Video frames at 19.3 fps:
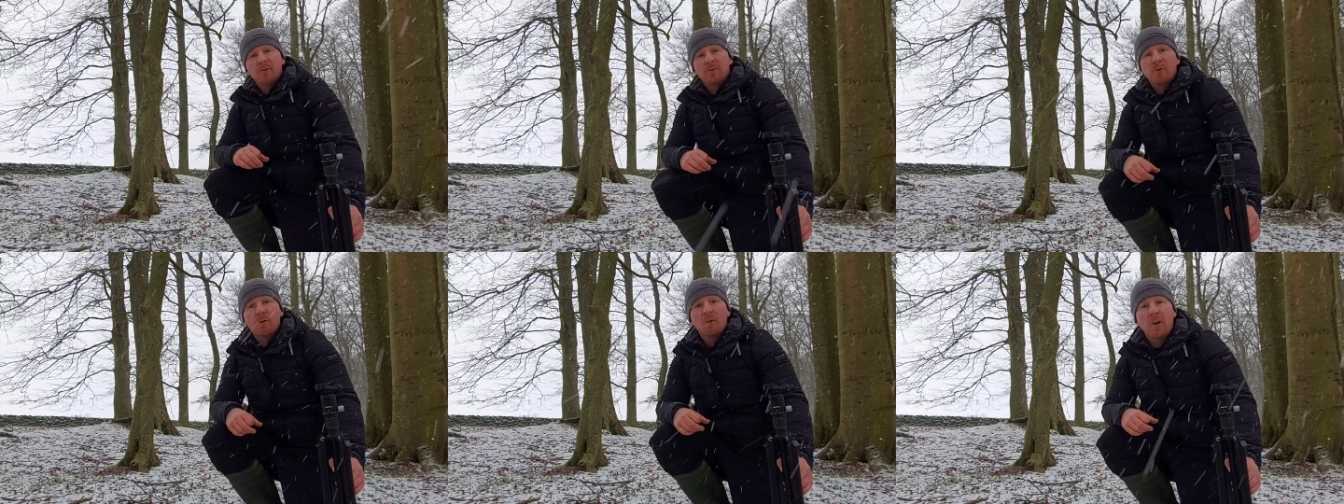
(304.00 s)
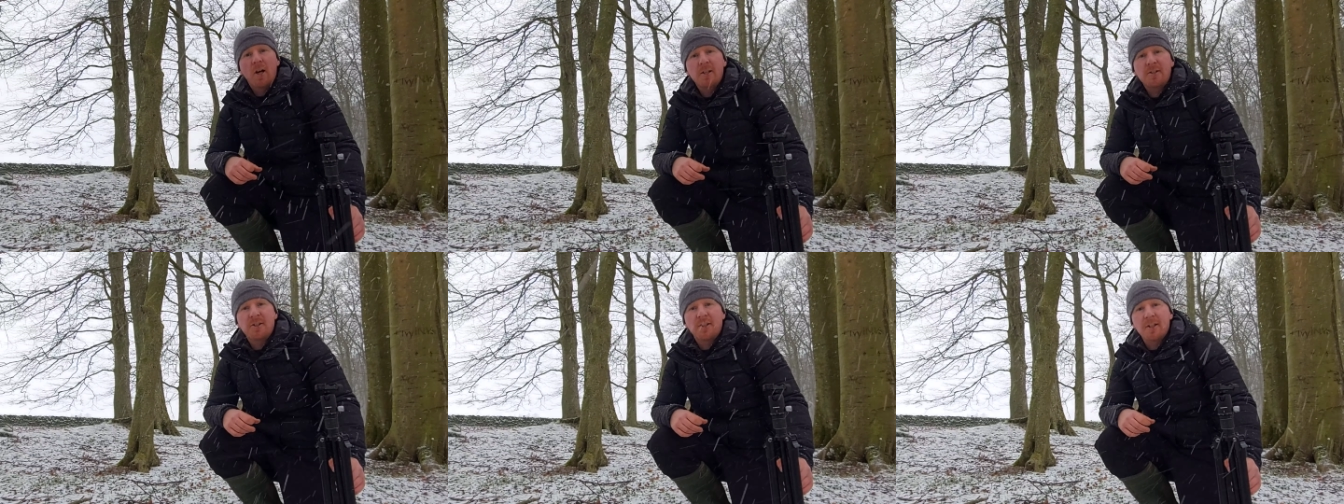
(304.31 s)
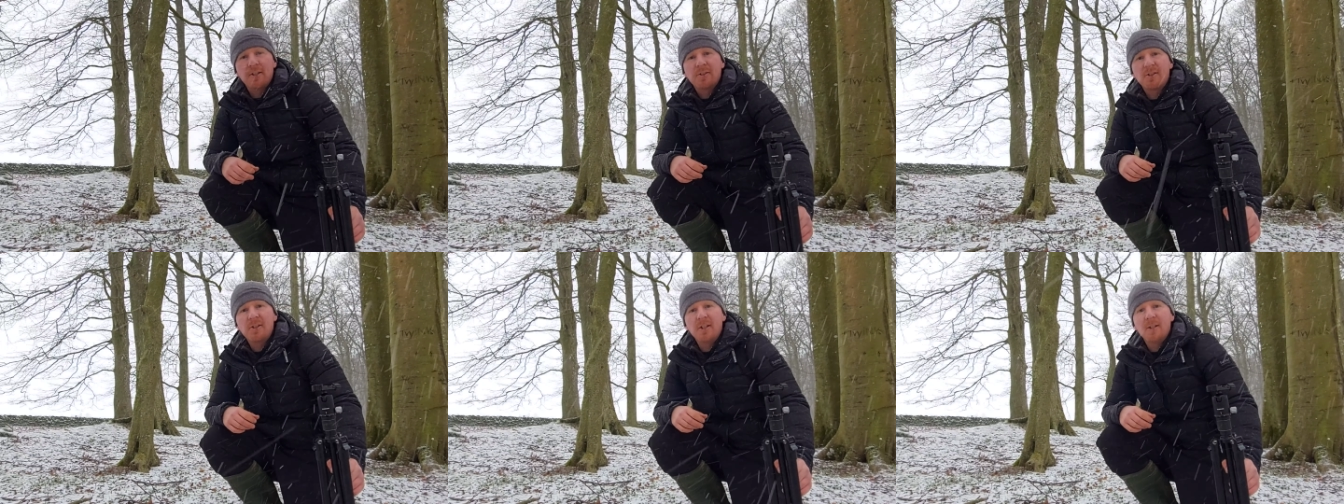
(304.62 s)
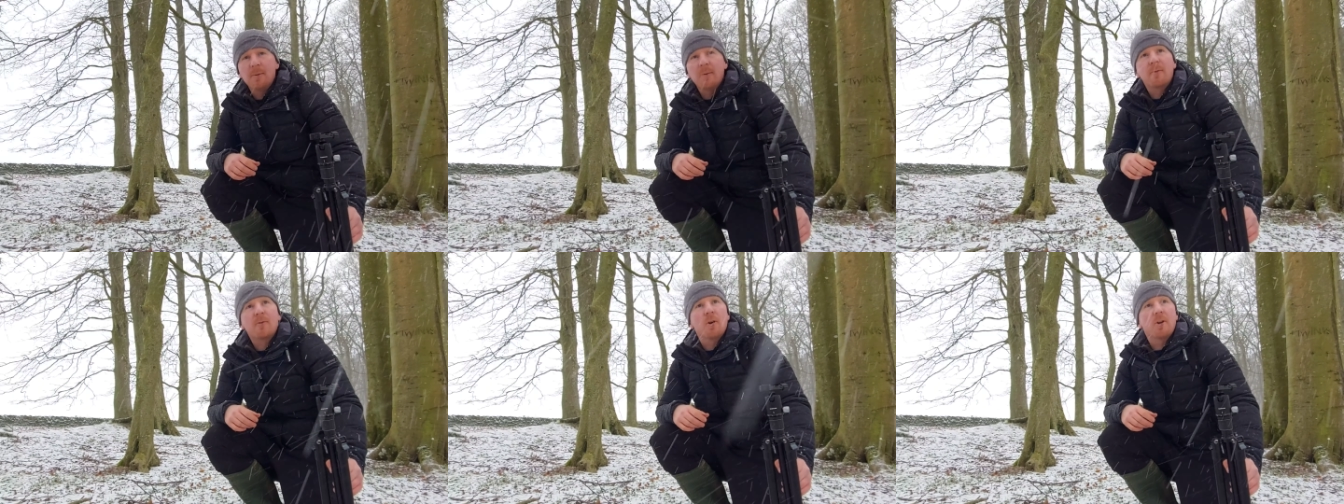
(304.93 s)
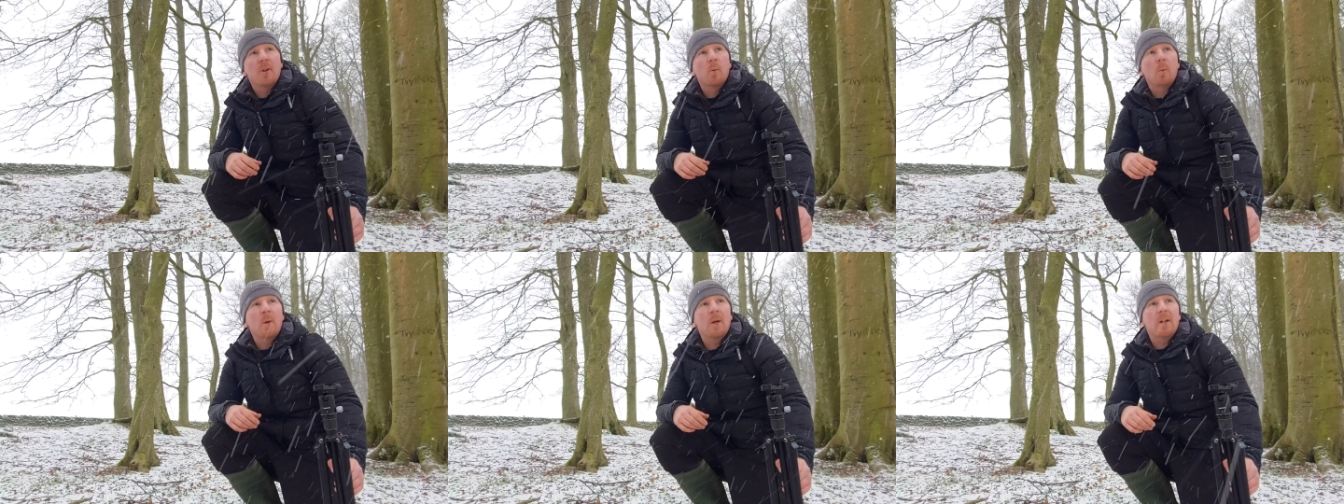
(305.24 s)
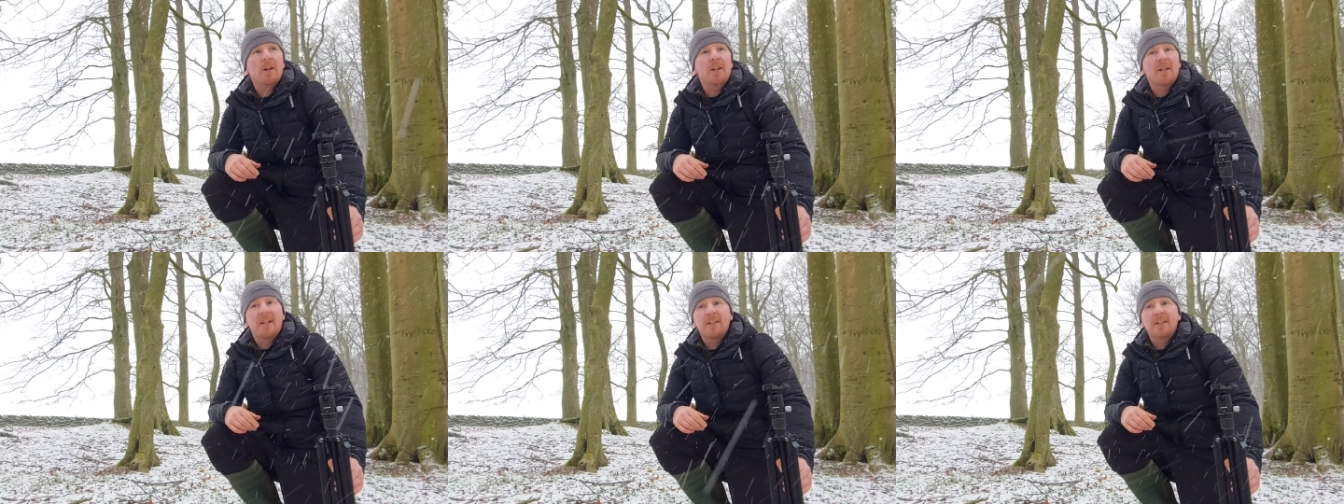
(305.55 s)
So as you can see, we've got the
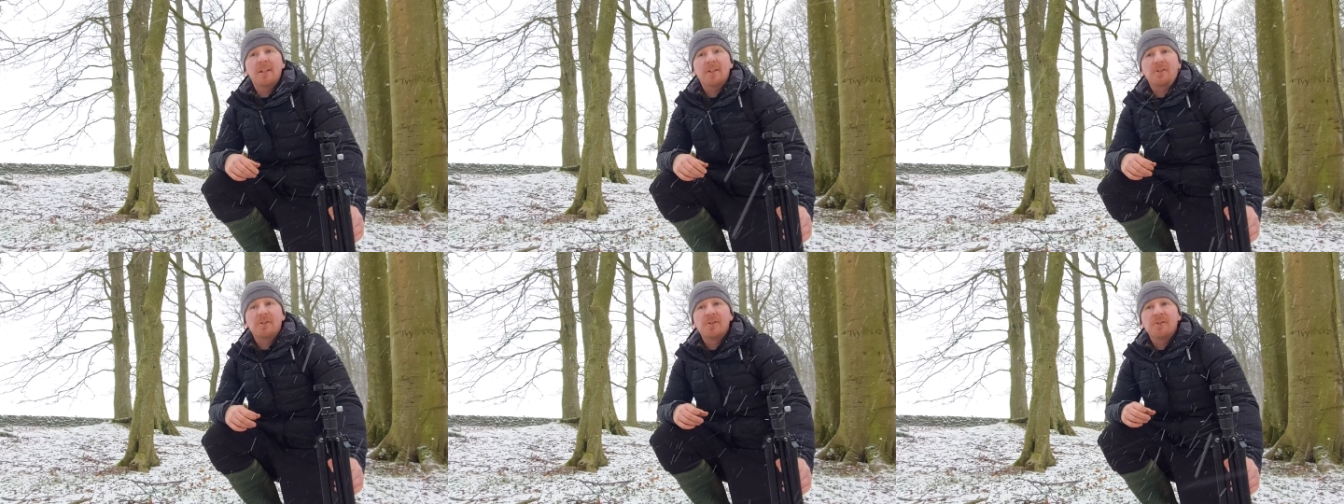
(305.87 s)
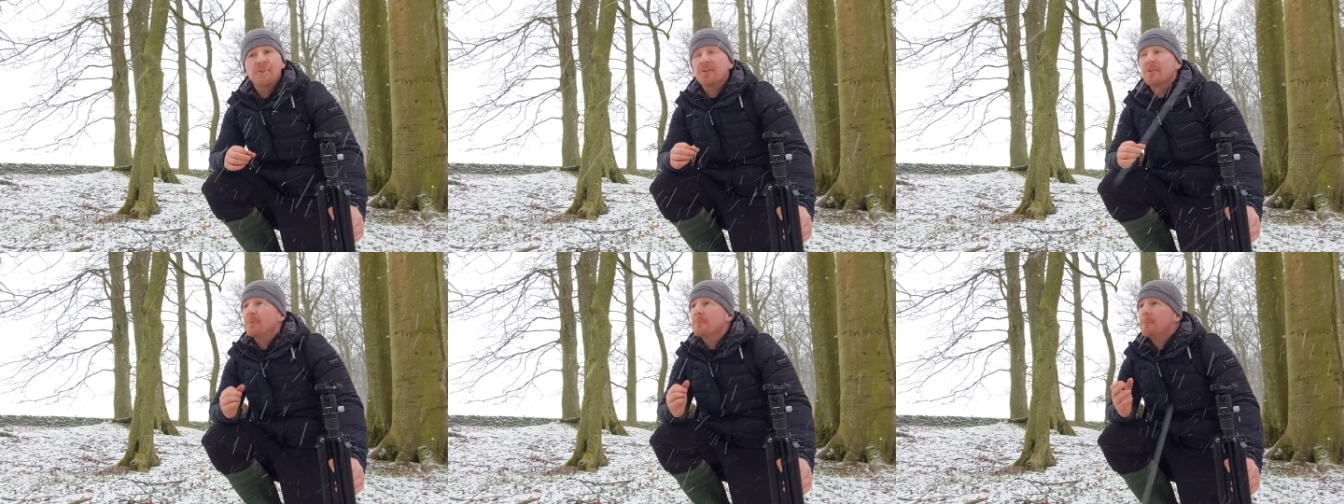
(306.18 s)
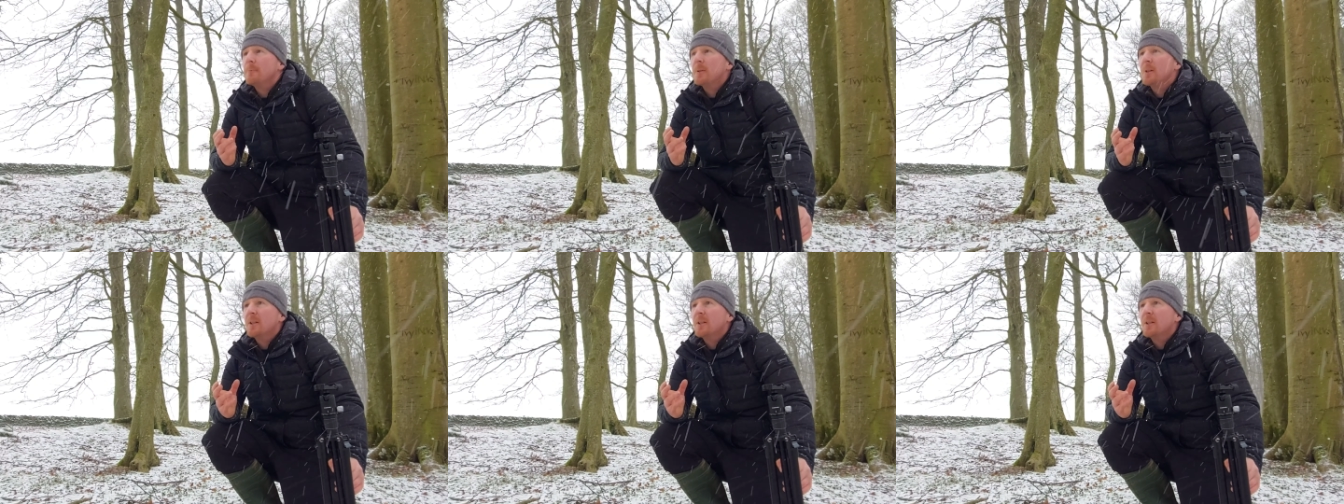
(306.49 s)
wintry conditions.